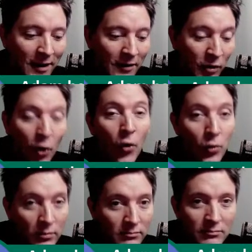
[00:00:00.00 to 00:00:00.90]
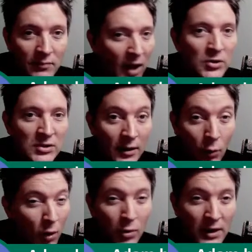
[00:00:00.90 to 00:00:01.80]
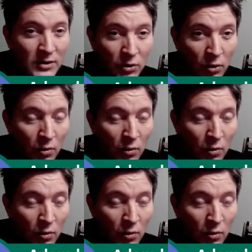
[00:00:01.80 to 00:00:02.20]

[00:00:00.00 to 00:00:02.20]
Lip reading: The goal, outstanding, world class goal.